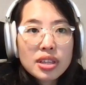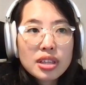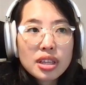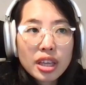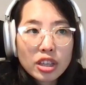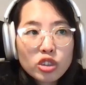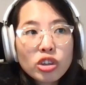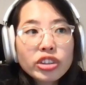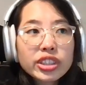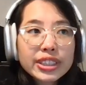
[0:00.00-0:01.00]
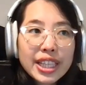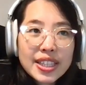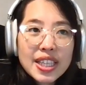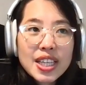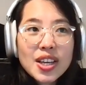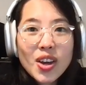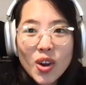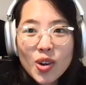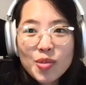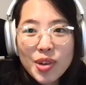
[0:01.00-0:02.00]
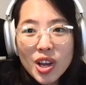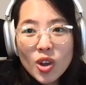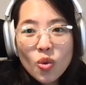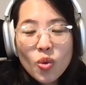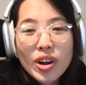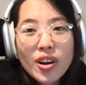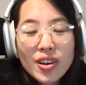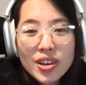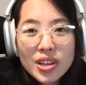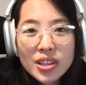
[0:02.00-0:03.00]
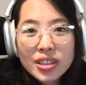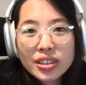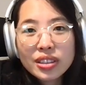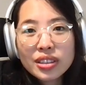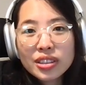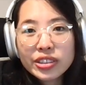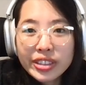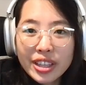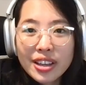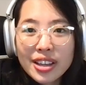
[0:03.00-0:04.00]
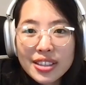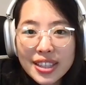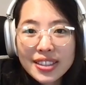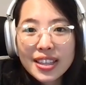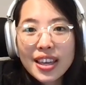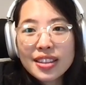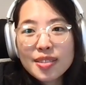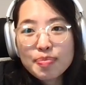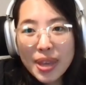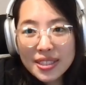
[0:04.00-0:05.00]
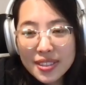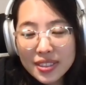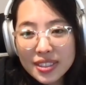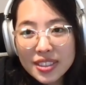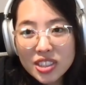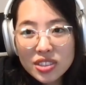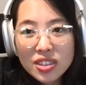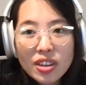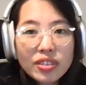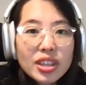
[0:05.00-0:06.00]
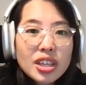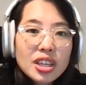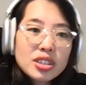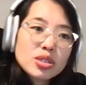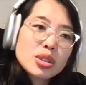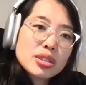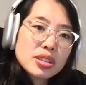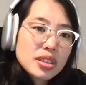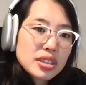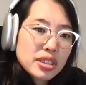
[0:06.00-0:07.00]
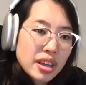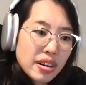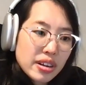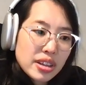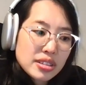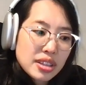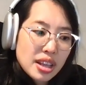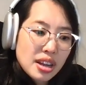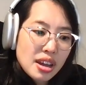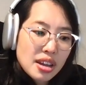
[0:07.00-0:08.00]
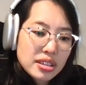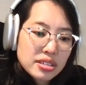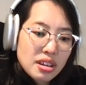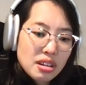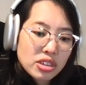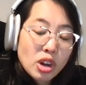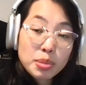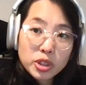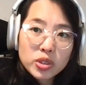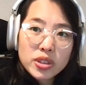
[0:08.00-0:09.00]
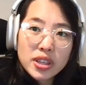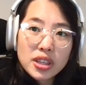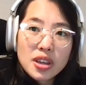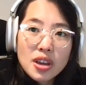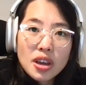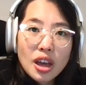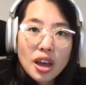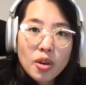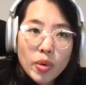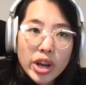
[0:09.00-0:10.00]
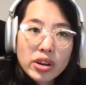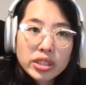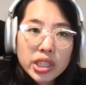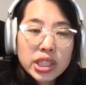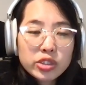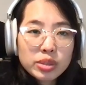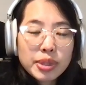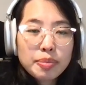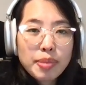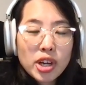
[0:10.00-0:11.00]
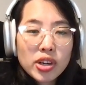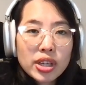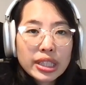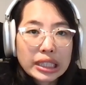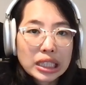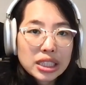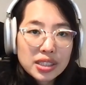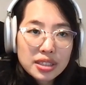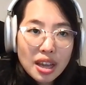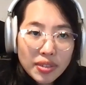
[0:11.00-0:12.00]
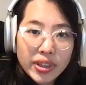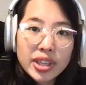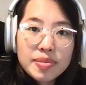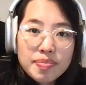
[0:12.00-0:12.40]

a good understanding of what are the good data that they can base their decisions on. So these are the areas that I saw an opportunity uh, where there needs to be a better data discovery,